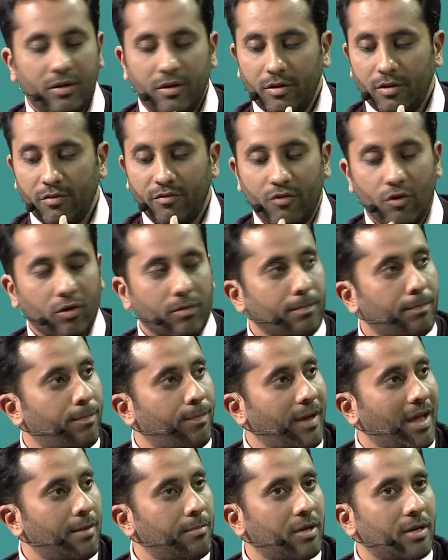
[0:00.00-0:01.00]
you've got
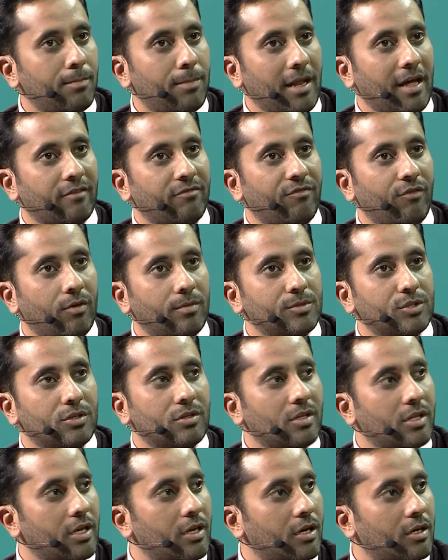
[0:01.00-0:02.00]
payment platforms
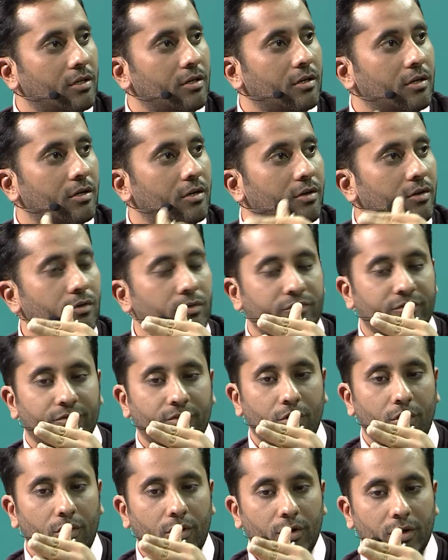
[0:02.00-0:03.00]
on the other, you've
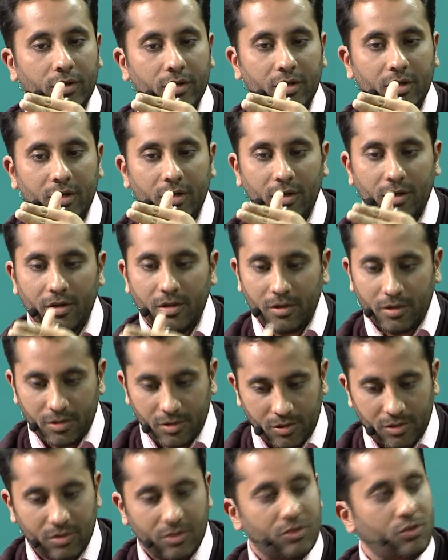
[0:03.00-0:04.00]
got
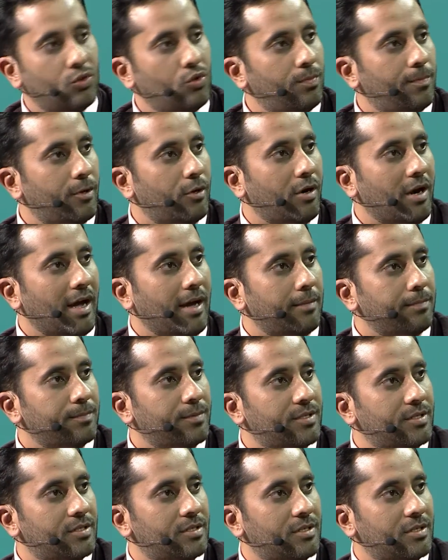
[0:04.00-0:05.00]
super
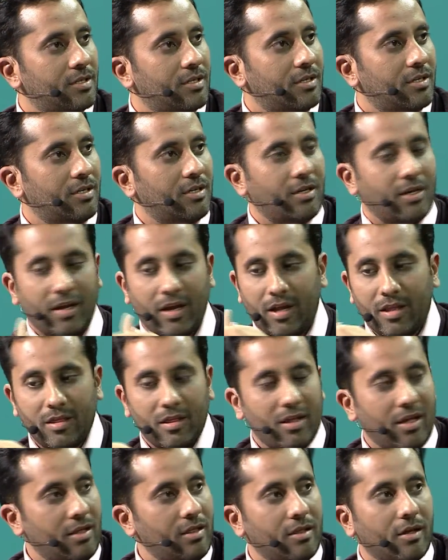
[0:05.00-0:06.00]
apps, and
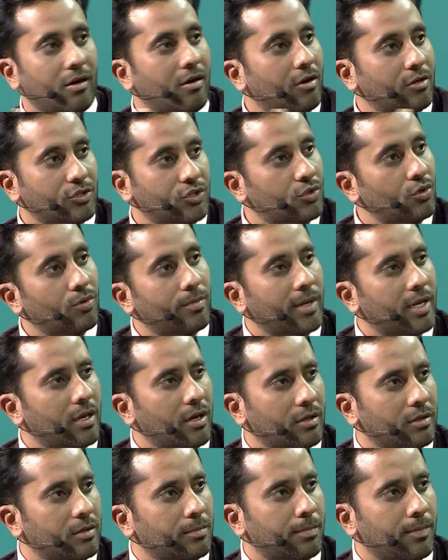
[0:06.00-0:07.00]
then there are so many
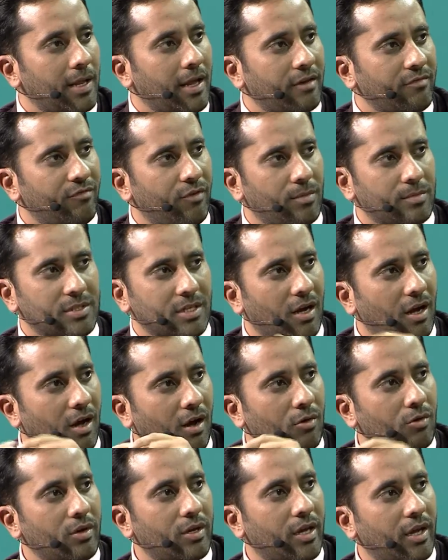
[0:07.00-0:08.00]
other platforms.
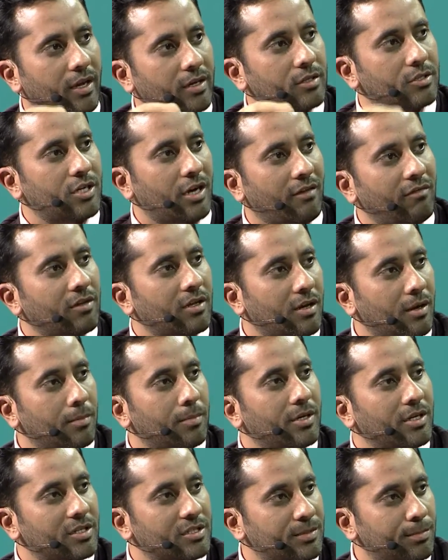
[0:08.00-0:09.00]
How can travel
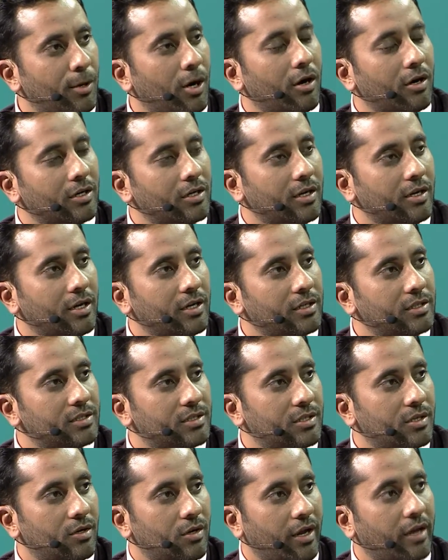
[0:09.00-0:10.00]
companies
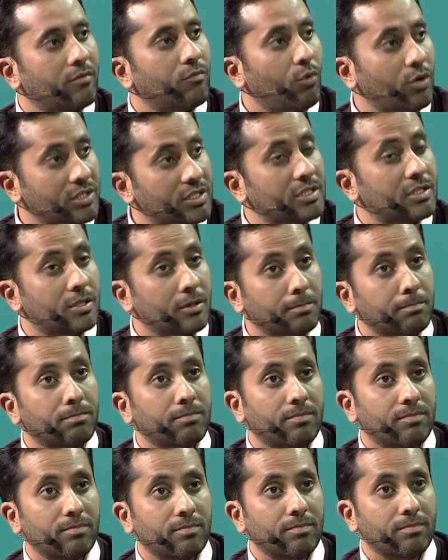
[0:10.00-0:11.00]
prioritize? And what's the
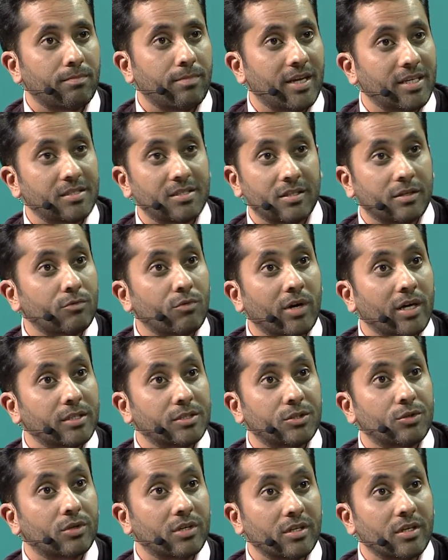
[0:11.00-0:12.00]
best
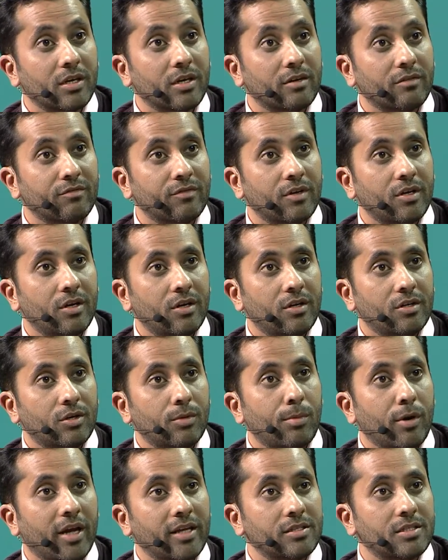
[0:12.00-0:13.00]
advice you can give
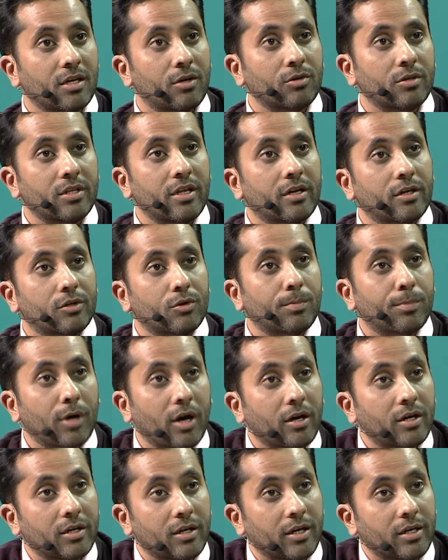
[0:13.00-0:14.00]
brands out there to
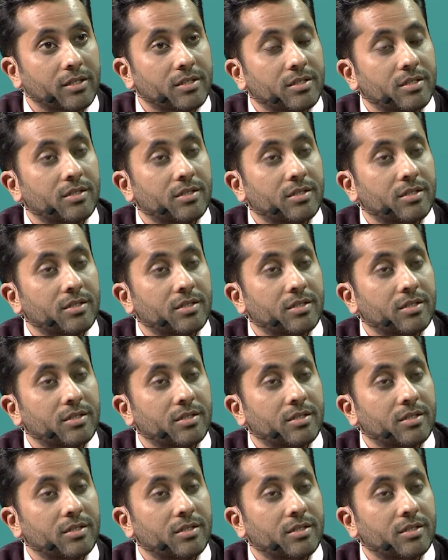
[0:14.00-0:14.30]
prioritize?